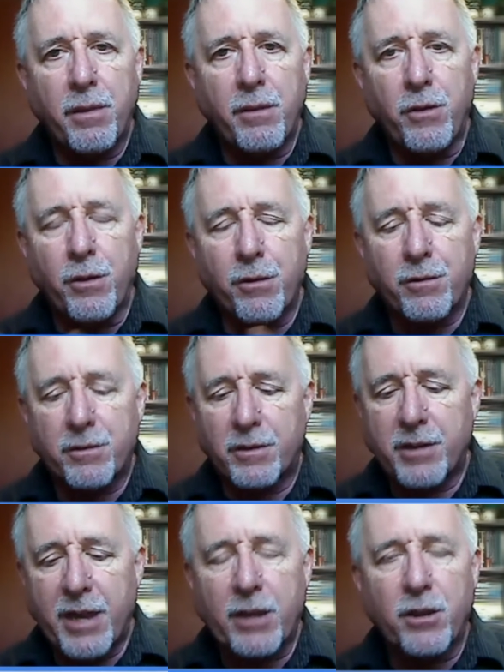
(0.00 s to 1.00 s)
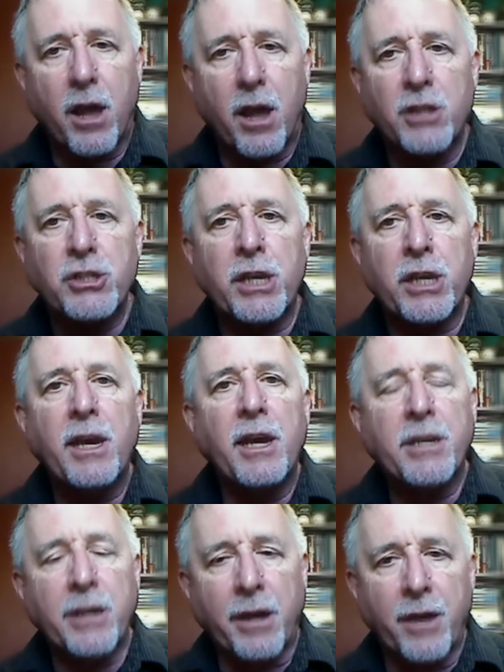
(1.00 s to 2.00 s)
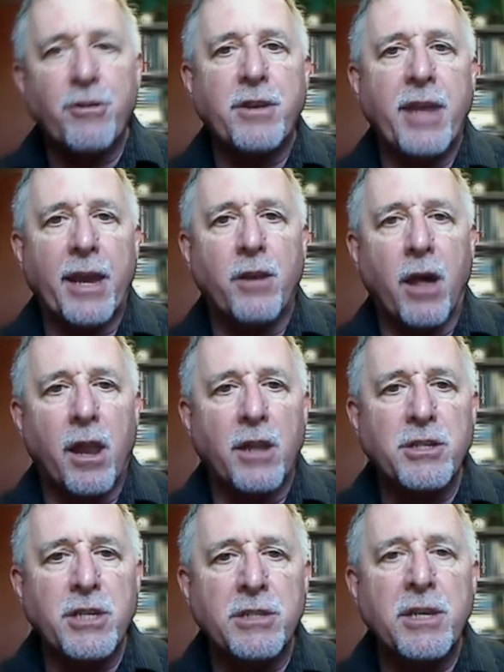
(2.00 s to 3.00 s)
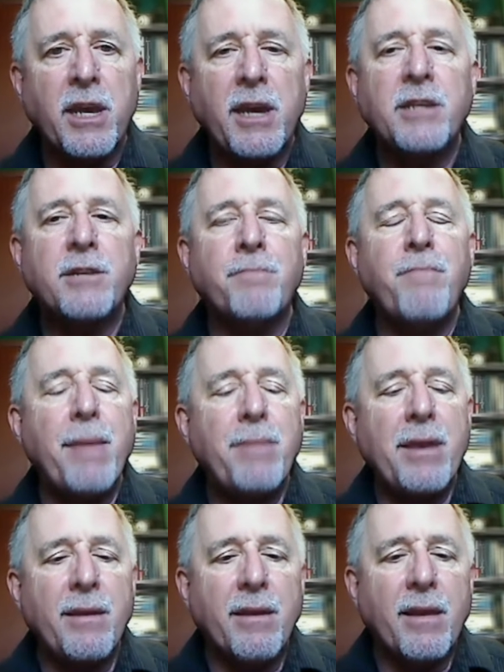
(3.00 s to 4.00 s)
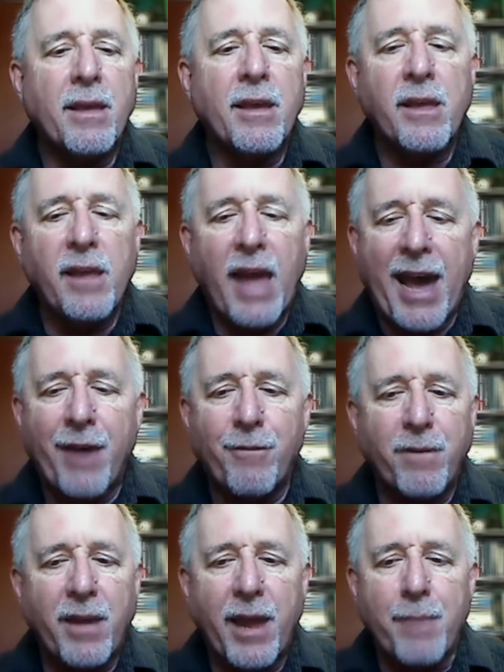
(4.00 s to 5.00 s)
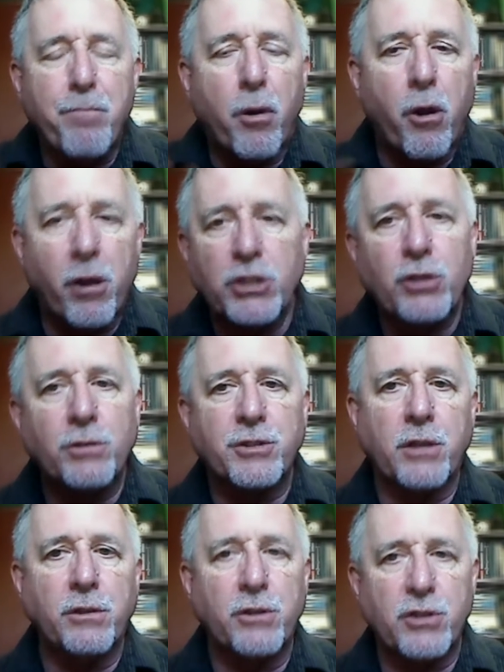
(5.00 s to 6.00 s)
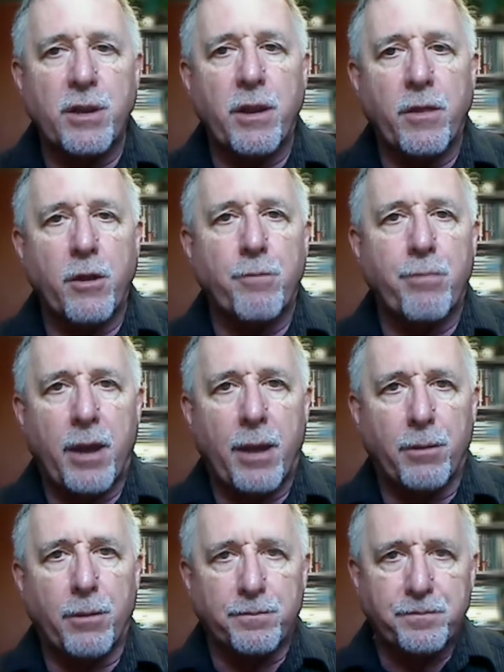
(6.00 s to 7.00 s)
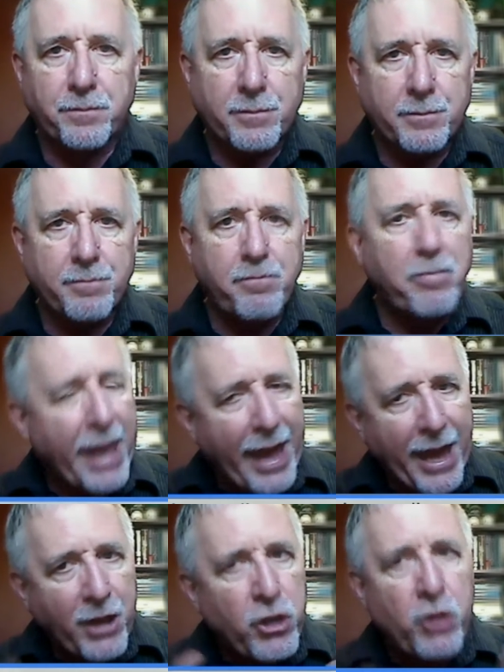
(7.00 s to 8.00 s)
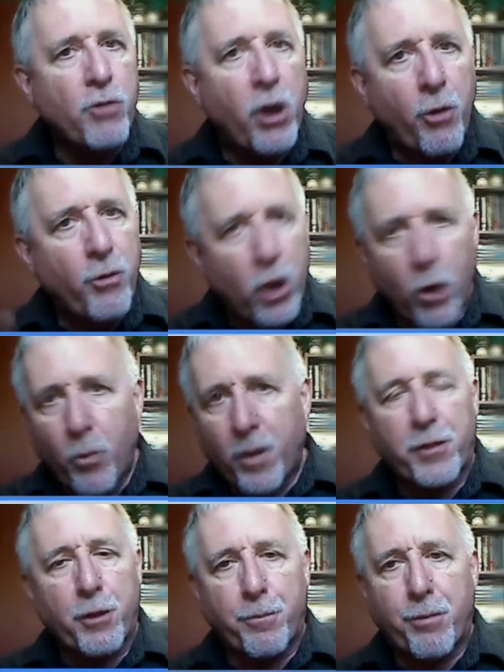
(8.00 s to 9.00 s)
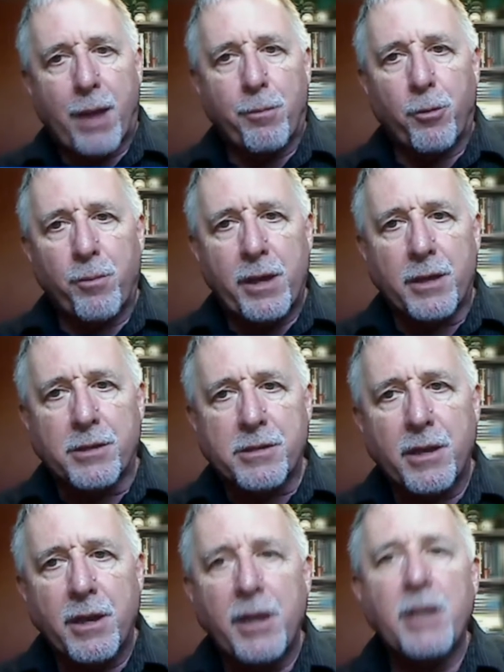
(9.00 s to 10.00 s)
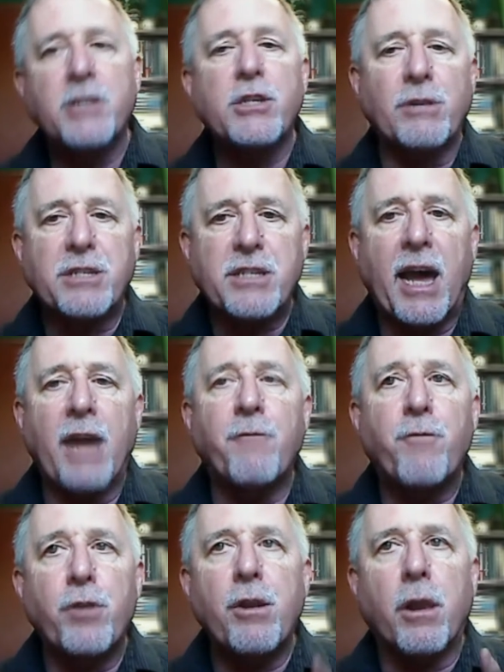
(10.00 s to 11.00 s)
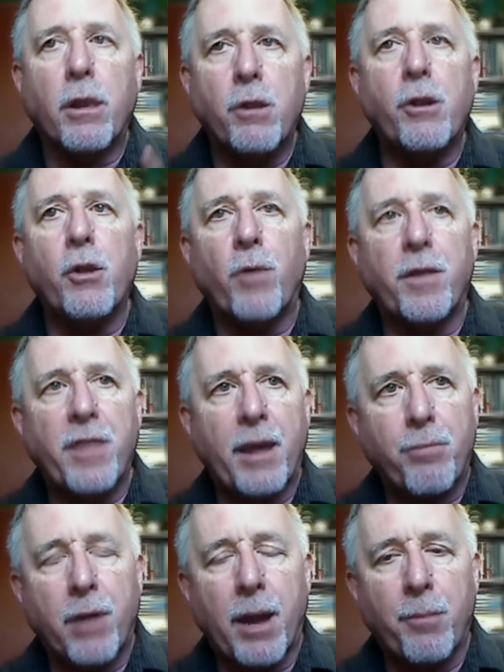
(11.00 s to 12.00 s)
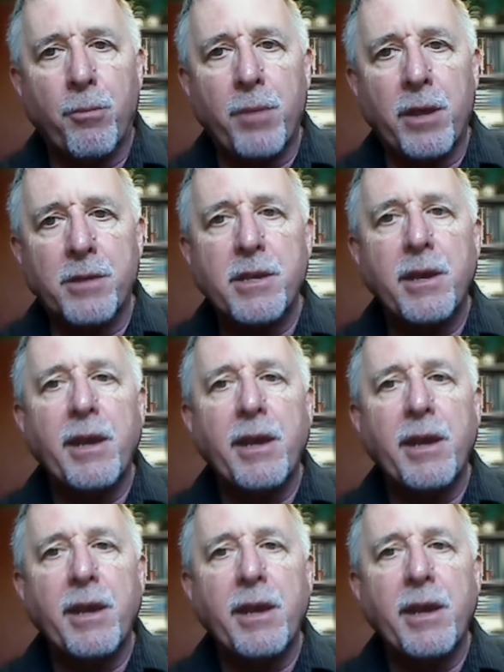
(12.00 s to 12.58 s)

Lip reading: your technology to other technologies to maybe have a partial solution to their problem. And you don't know what their problem is. So it's time for you to learn what that problem is.